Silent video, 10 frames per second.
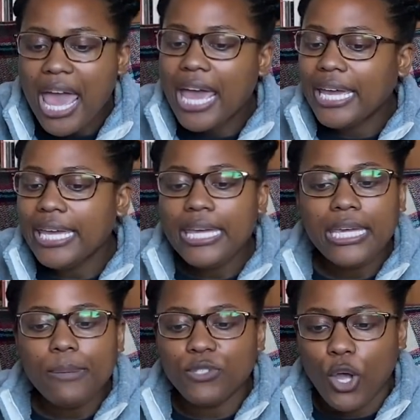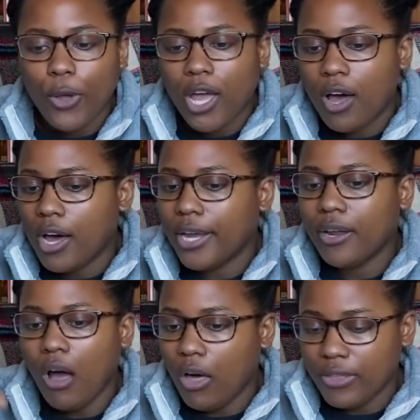He keeps going on
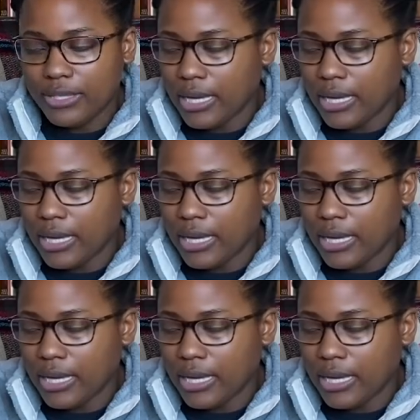all this